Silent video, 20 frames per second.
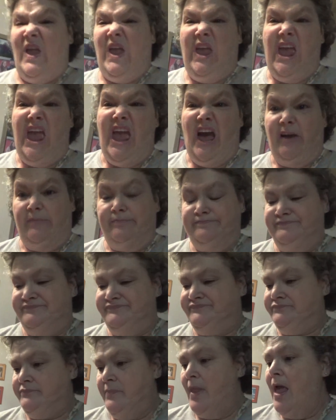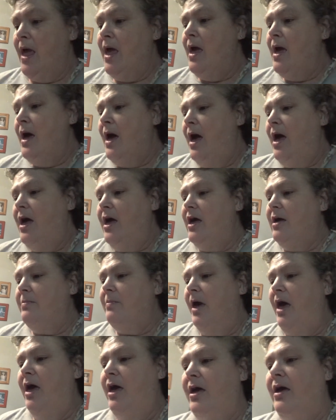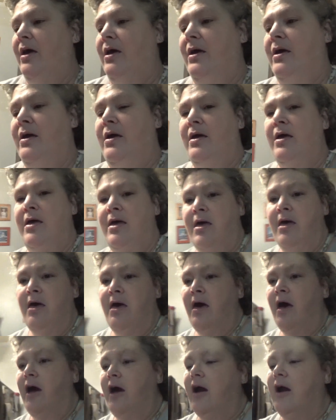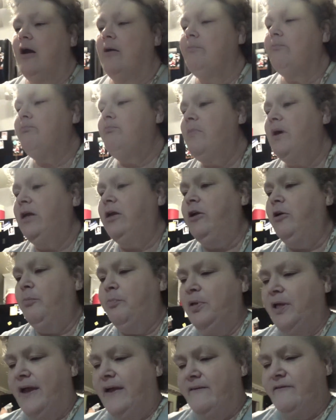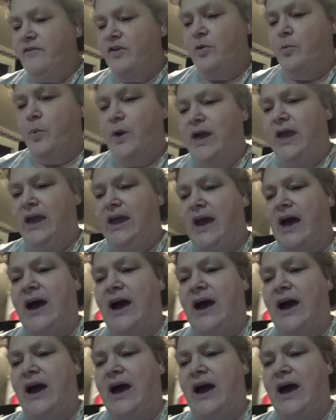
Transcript: Yeah. And our menu plan for the week,